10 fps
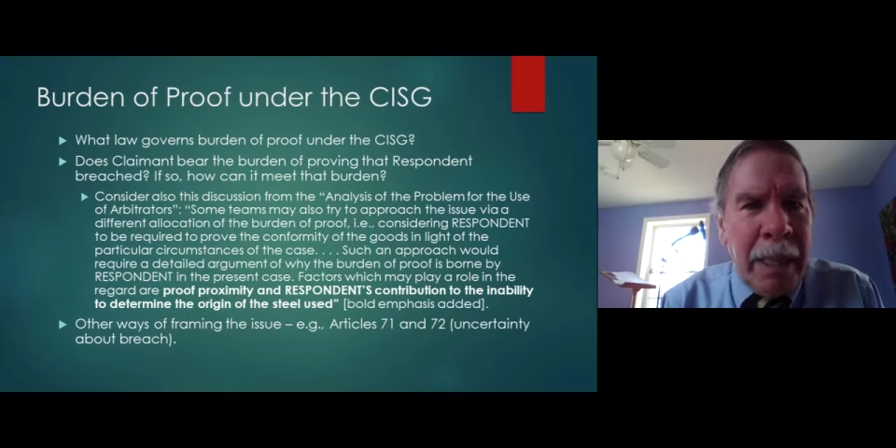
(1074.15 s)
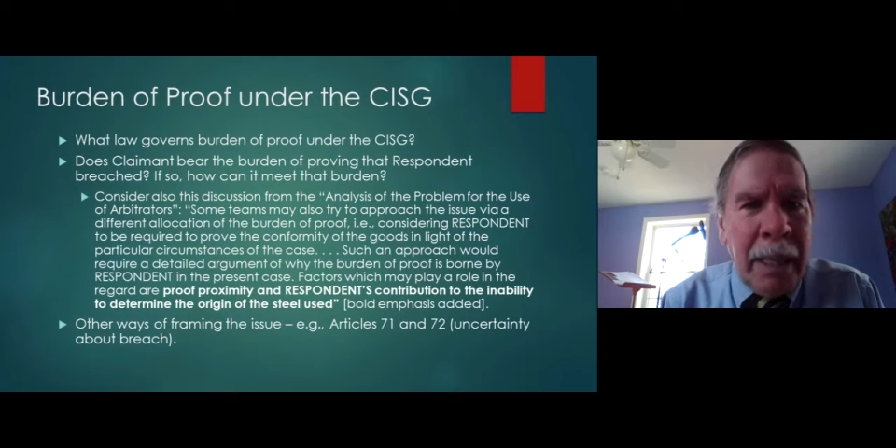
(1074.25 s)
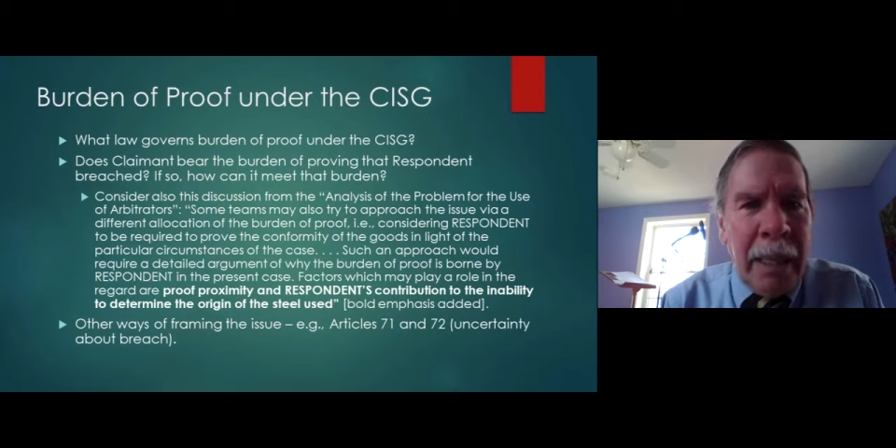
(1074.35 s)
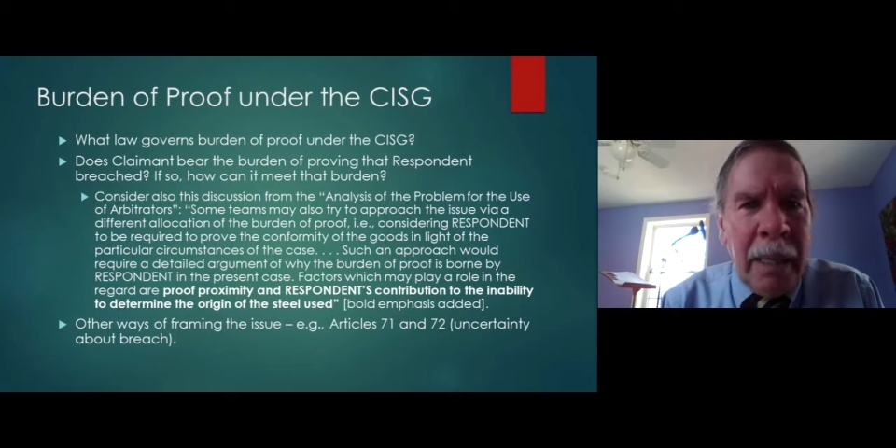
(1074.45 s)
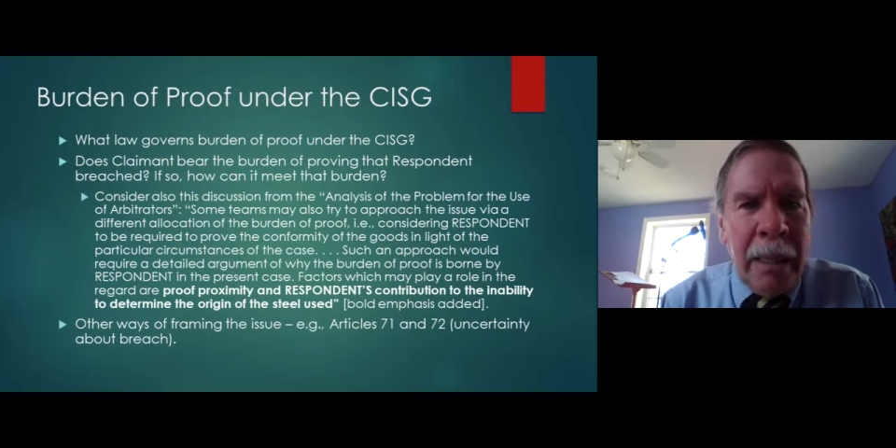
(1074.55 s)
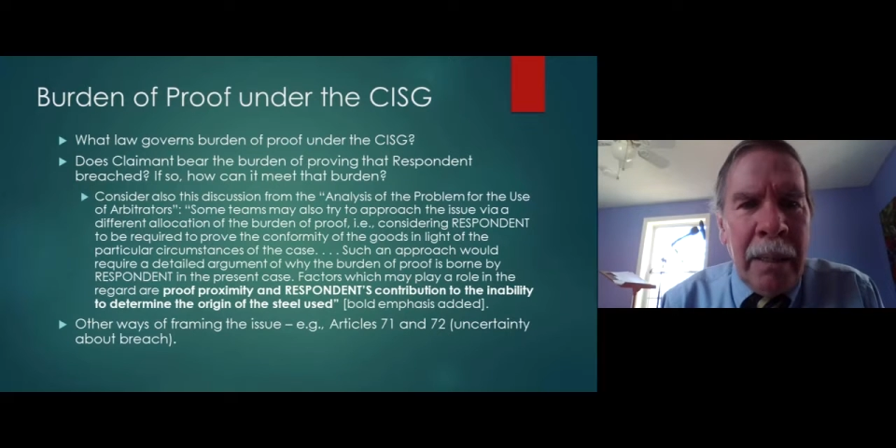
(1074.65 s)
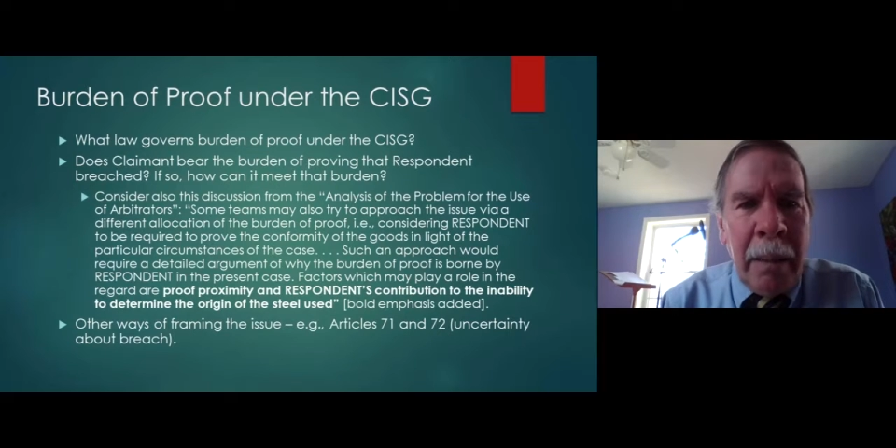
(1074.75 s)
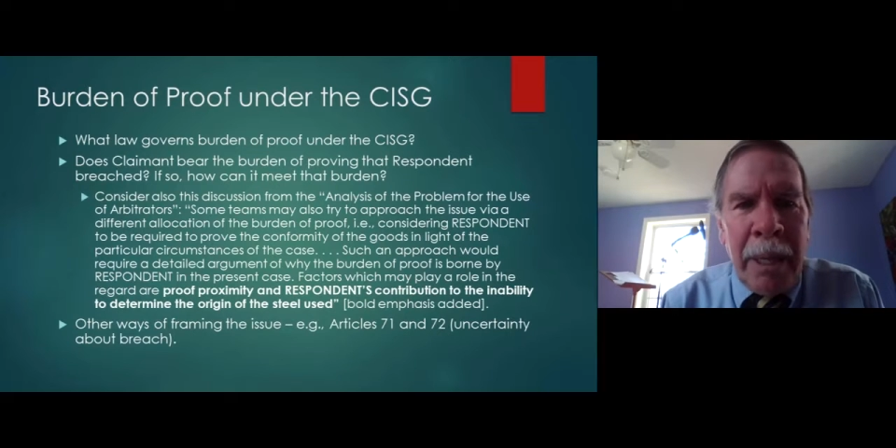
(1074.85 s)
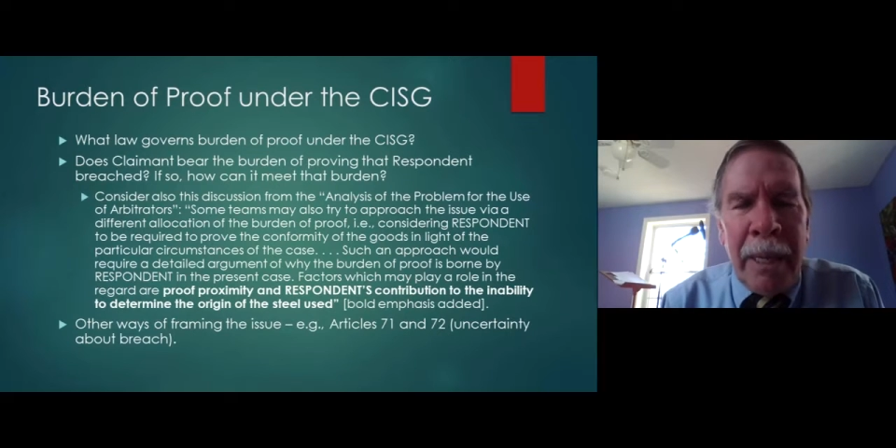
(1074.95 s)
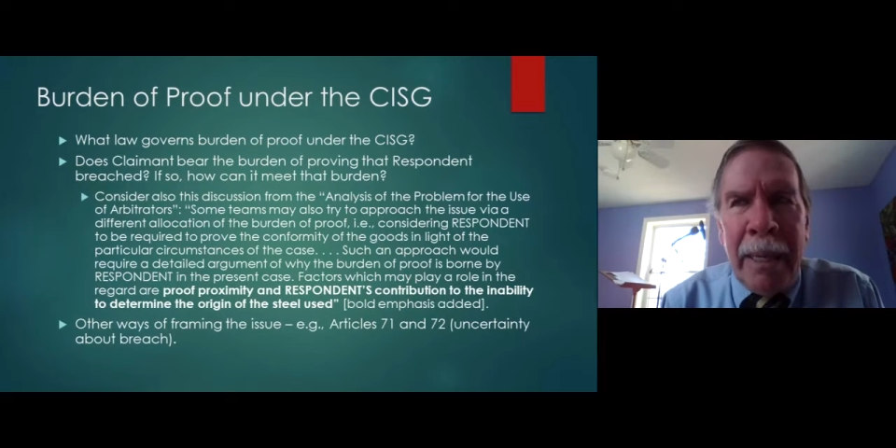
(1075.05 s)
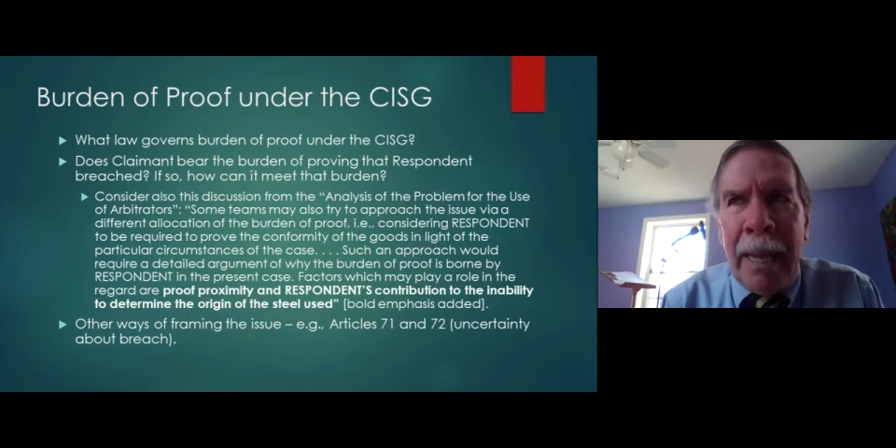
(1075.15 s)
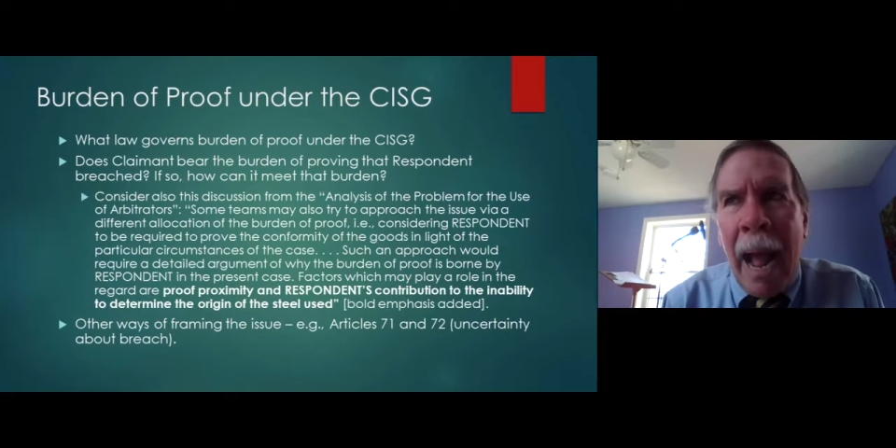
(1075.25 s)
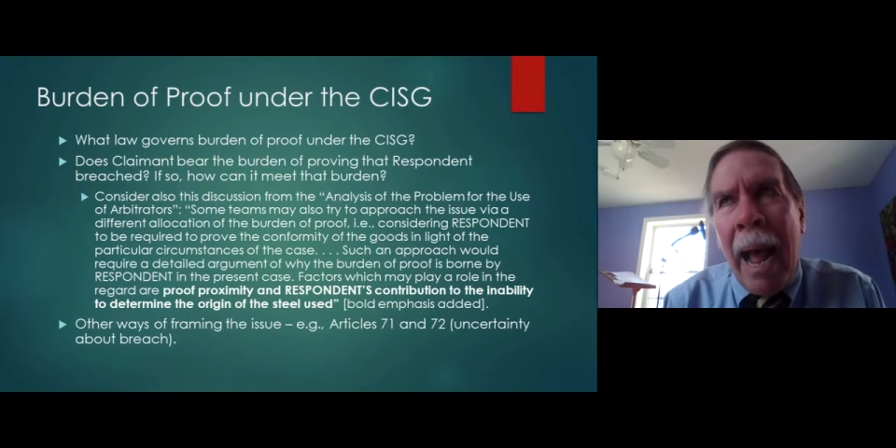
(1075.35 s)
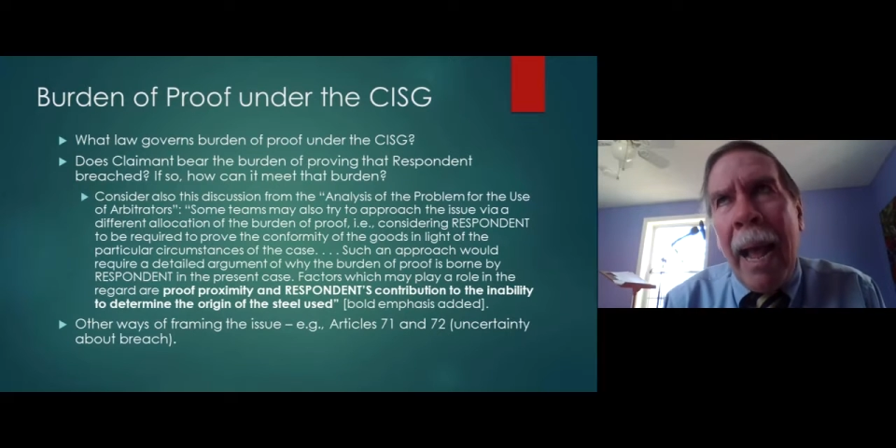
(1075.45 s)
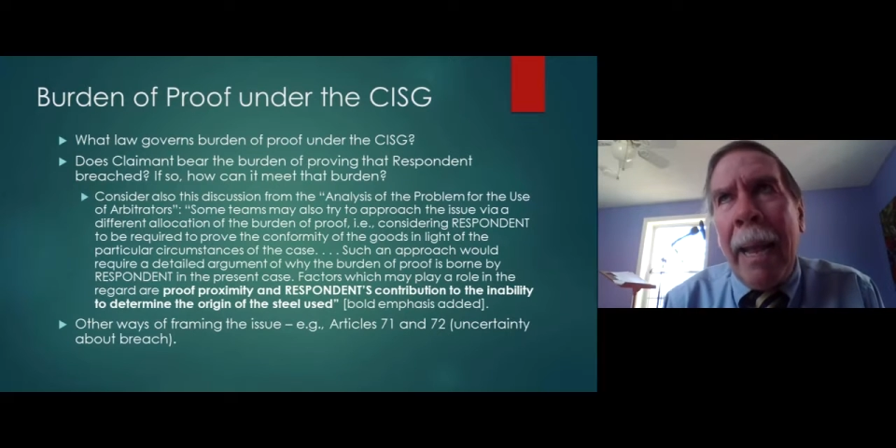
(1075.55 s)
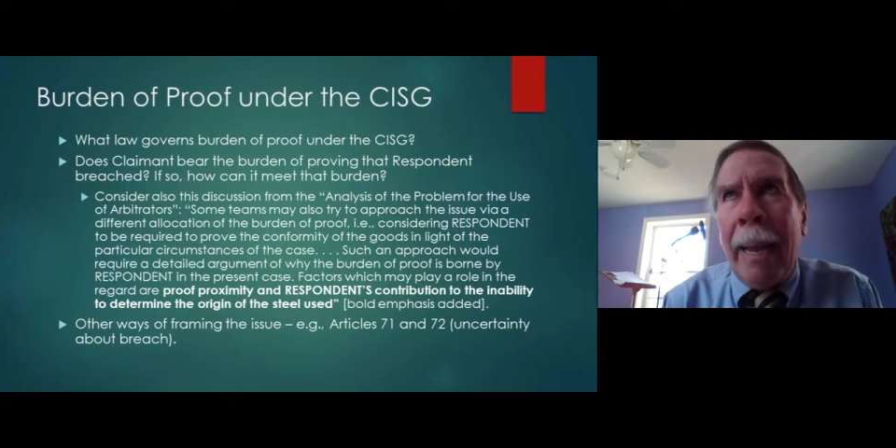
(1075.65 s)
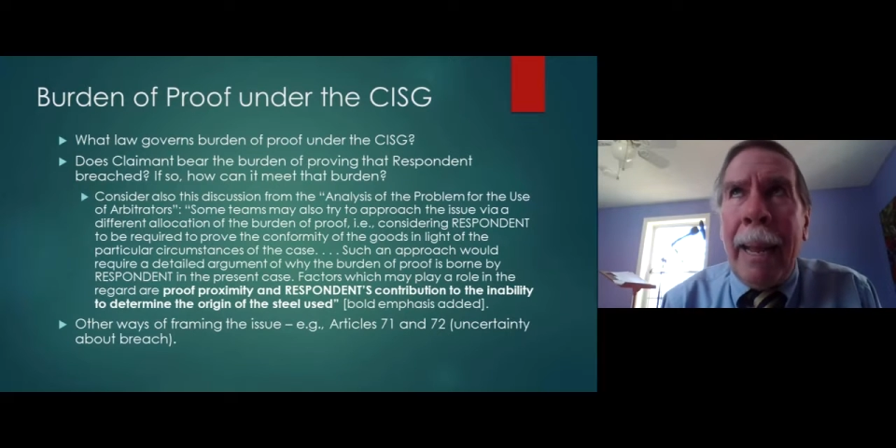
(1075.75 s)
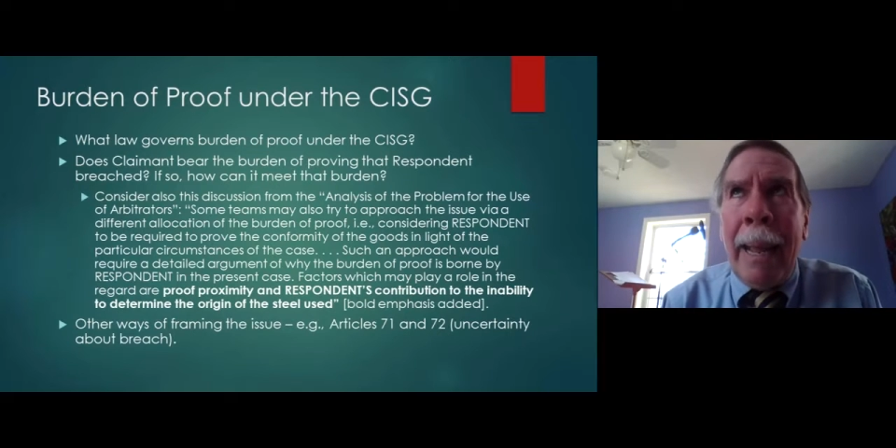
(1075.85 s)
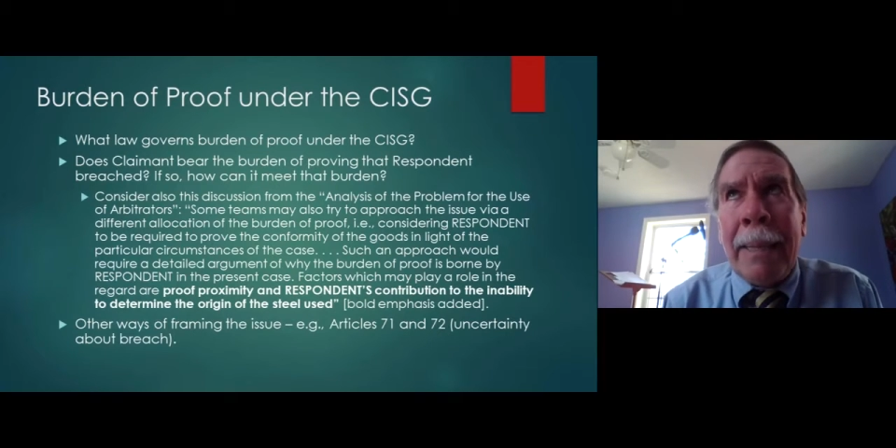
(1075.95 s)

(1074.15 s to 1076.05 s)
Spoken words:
Beweissnahe, I